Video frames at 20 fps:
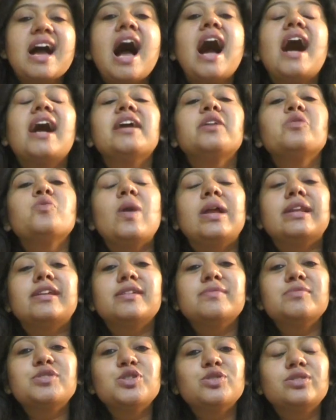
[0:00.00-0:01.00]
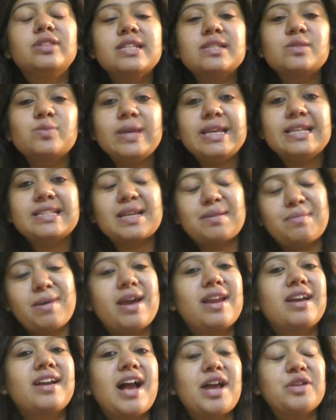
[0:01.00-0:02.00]
Hi and welcome to this week's
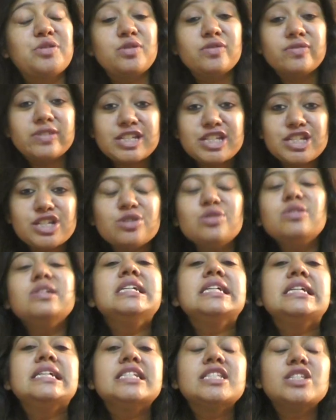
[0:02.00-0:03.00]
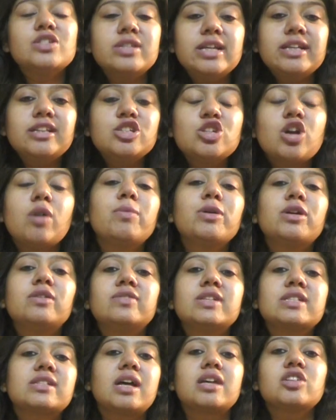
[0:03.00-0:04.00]
Hamara Kanoon video. Today the topic
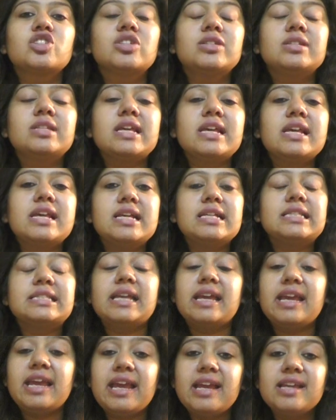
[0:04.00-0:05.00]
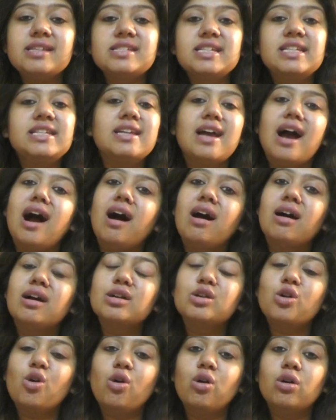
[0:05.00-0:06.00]
of discussion is
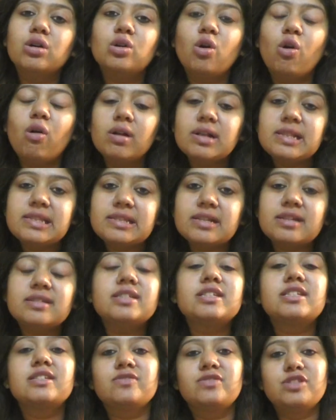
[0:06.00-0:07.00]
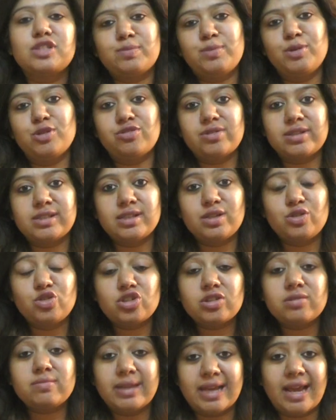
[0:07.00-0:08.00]
ADR or Alternative Dispute
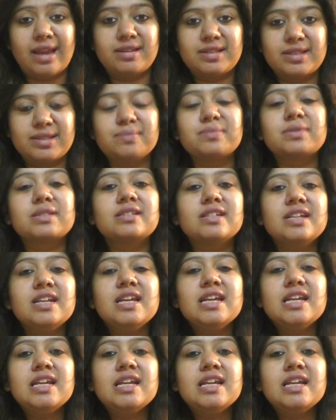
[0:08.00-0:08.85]
Resolution Mechanisms.